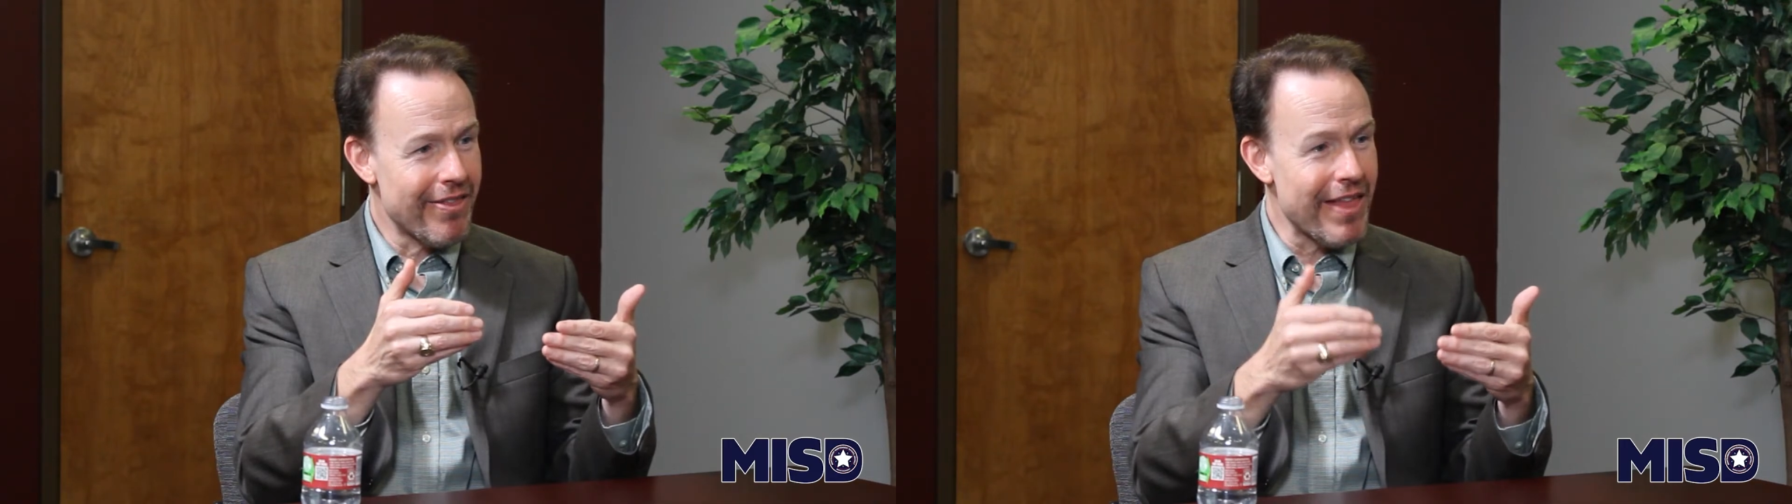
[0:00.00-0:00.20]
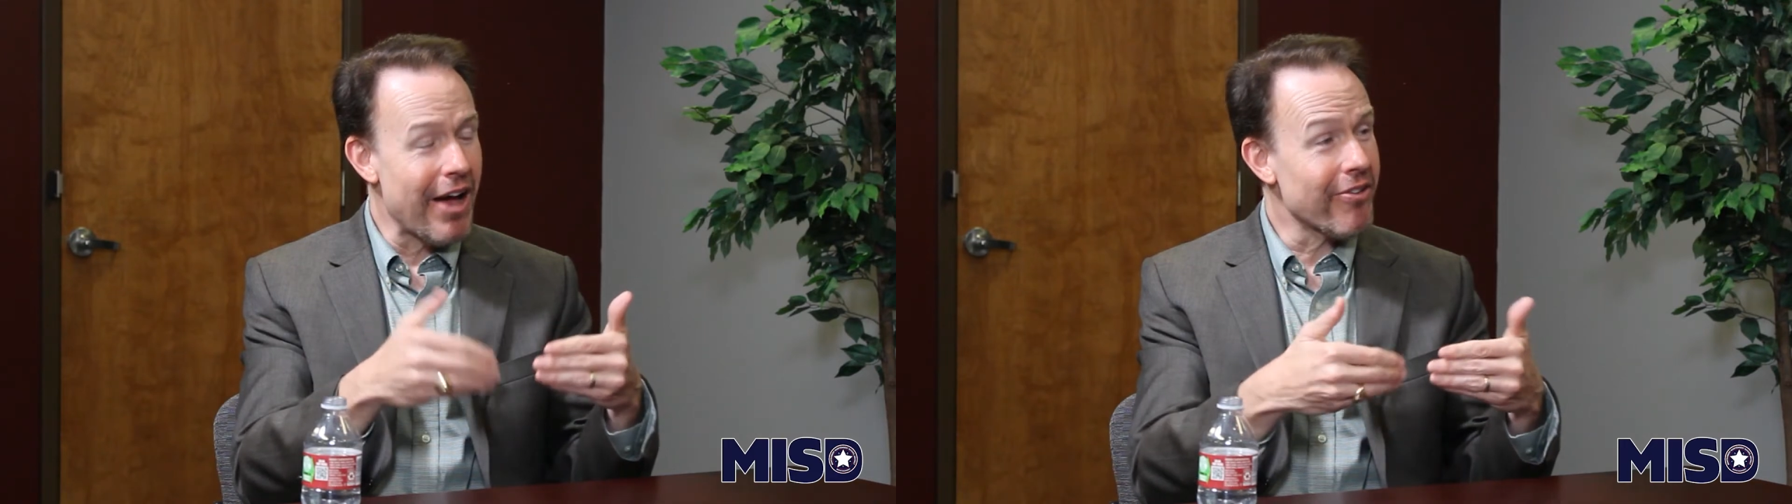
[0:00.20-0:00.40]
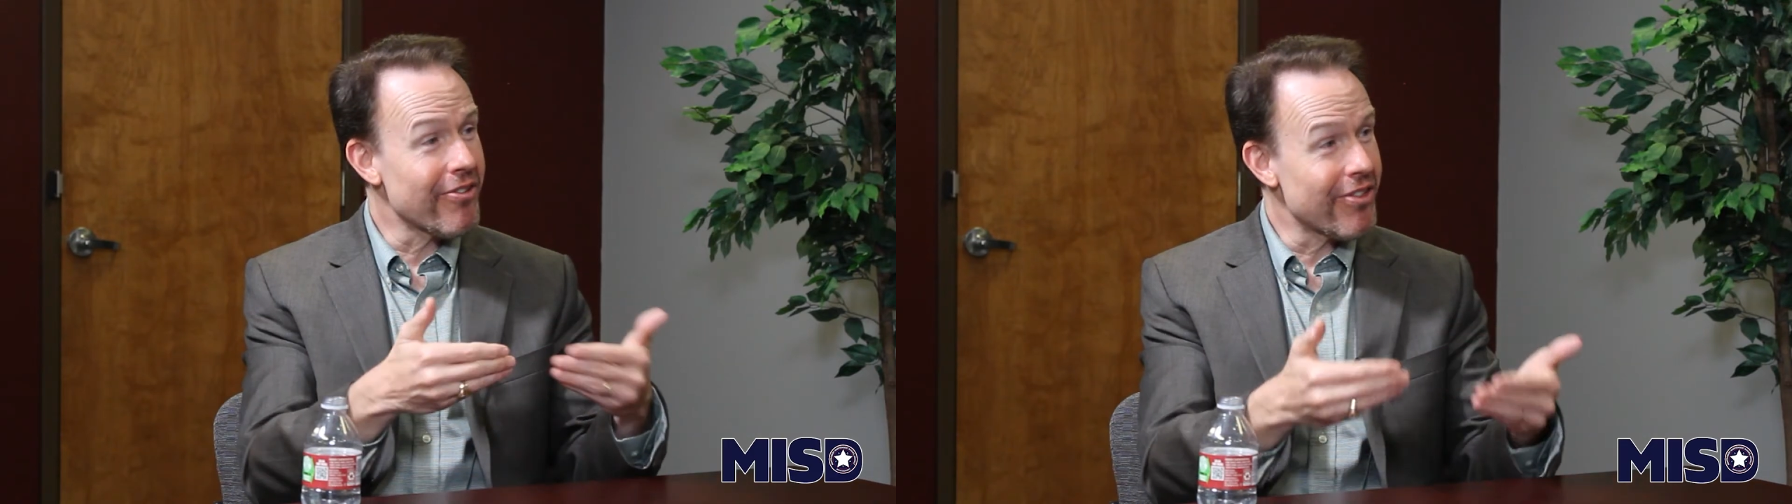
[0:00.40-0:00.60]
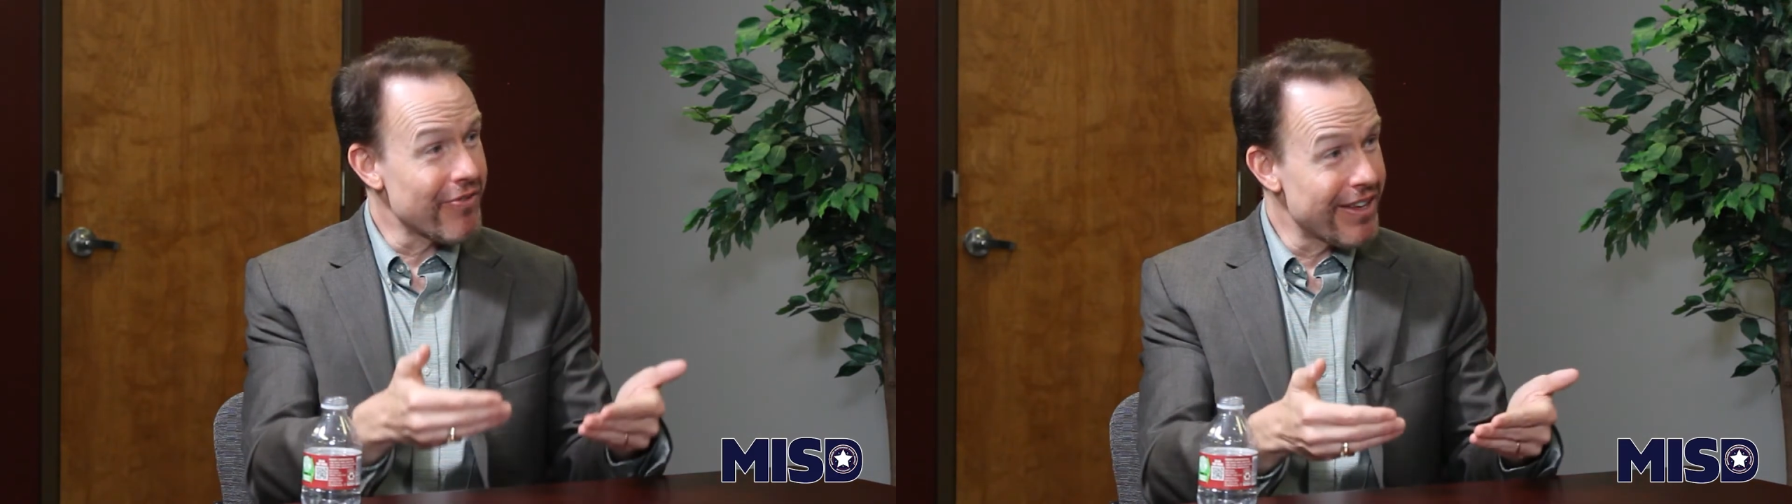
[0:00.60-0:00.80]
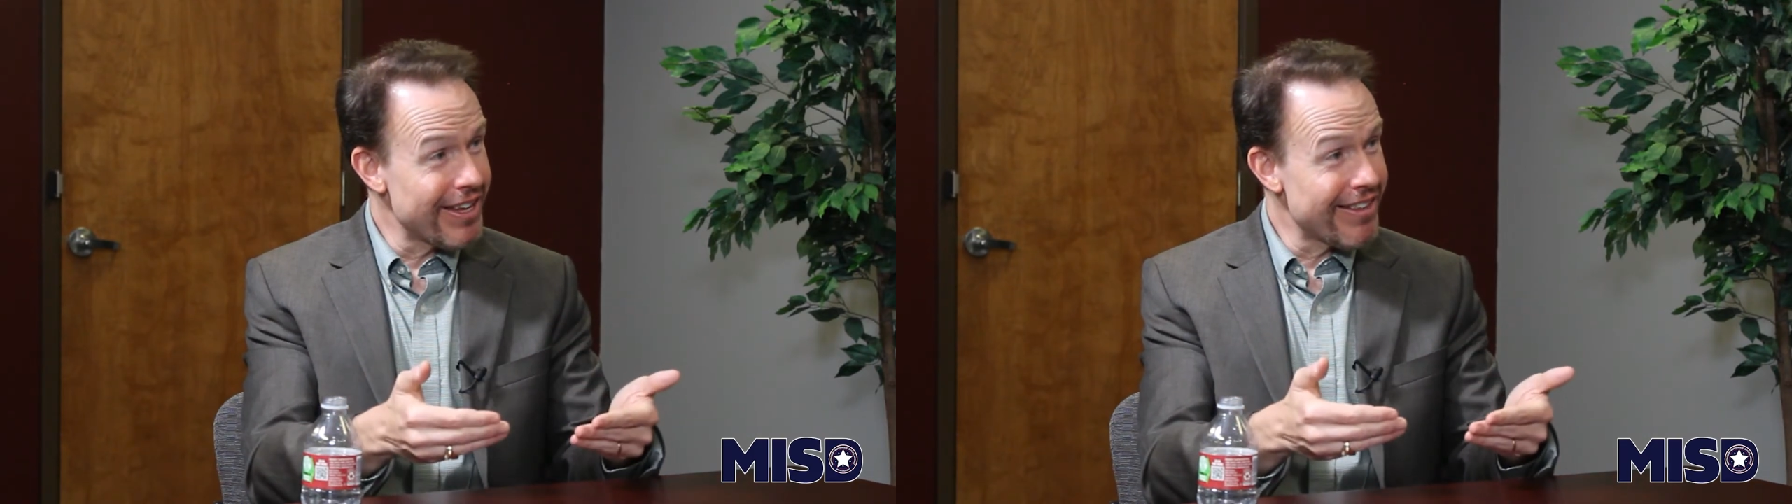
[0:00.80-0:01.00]
thousands
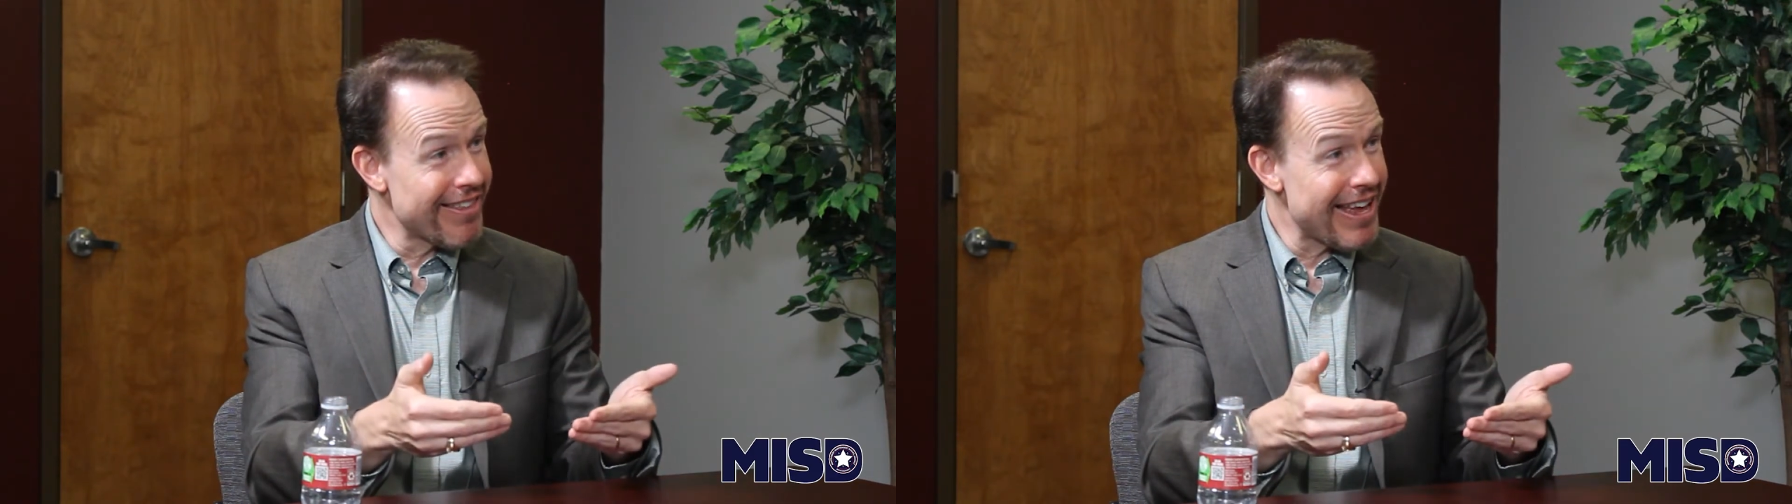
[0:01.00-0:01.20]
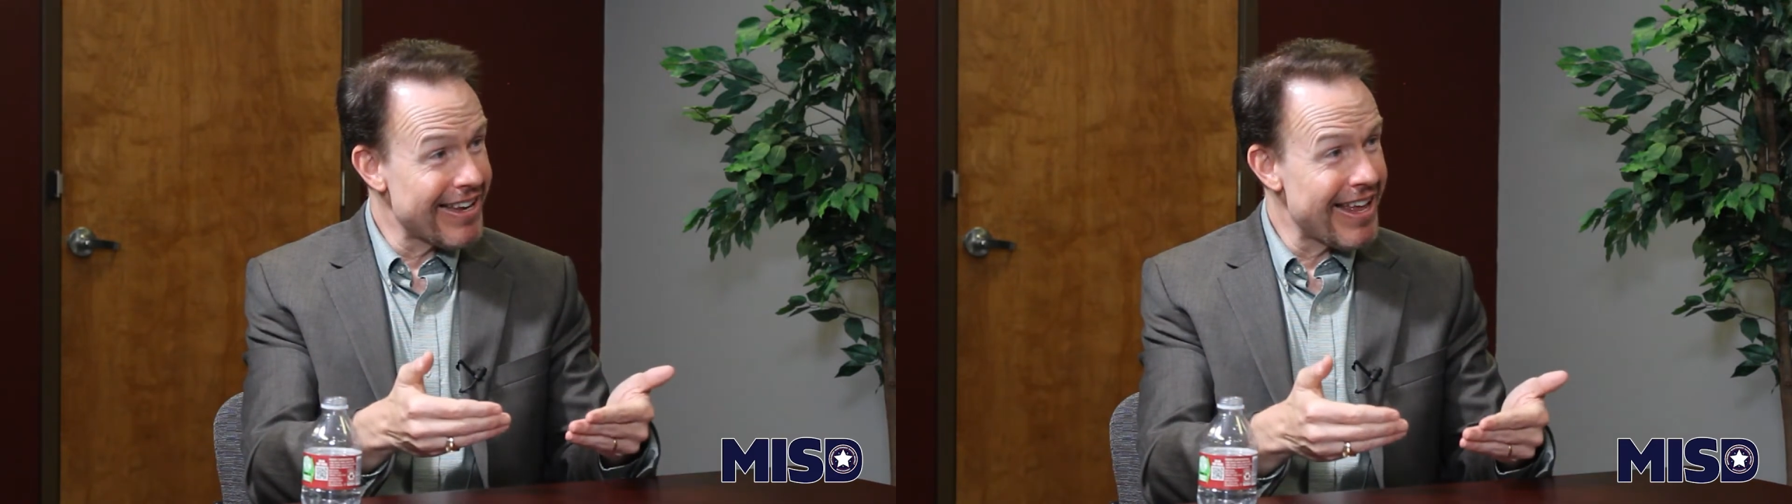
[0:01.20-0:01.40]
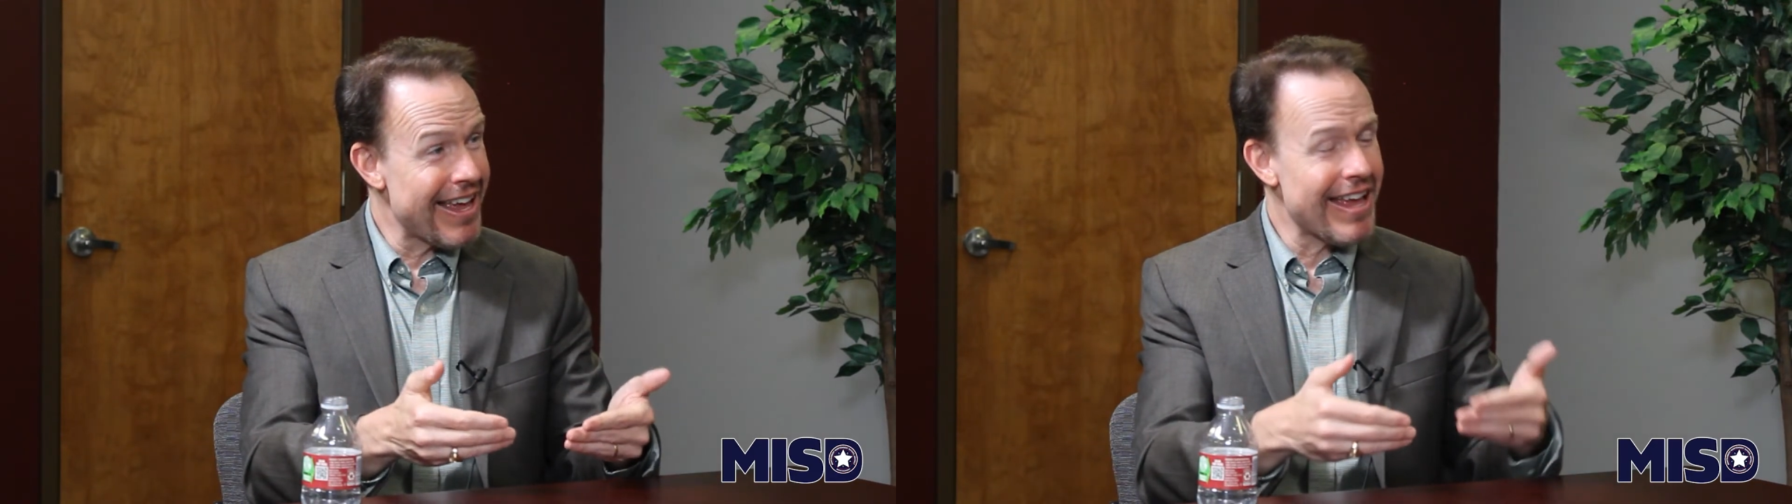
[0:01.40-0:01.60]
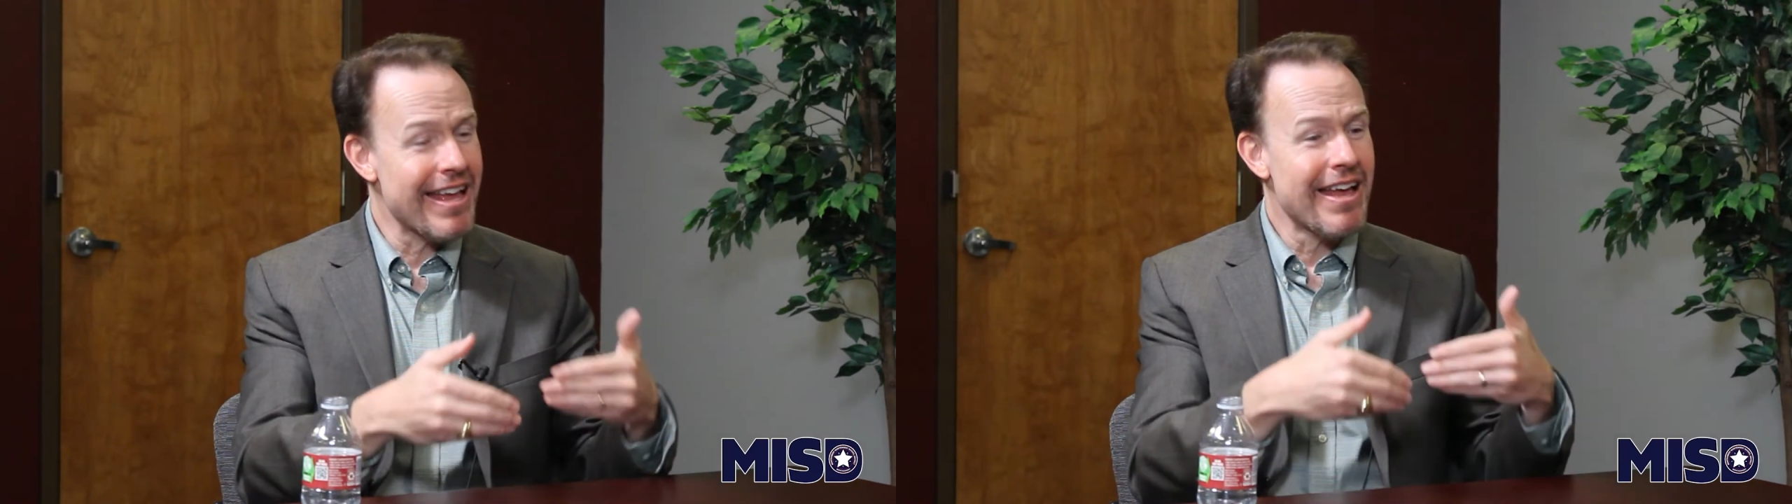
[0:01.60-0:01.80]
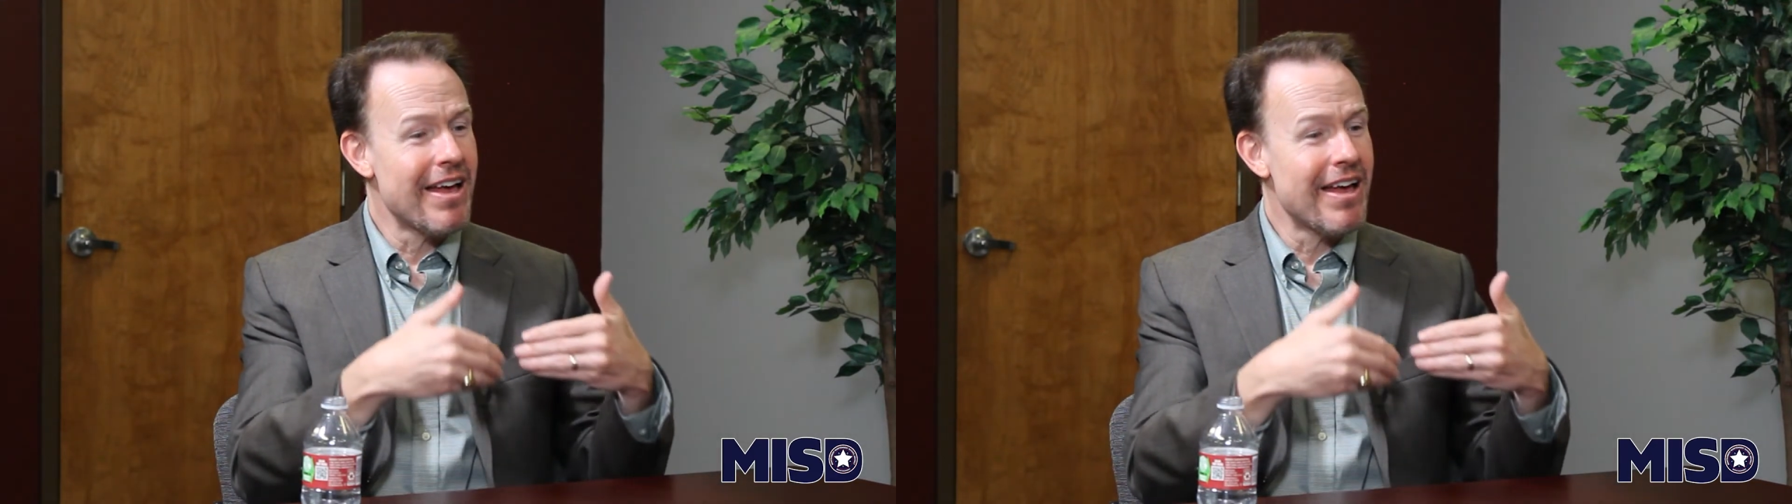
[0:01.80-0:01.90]
of kids that day,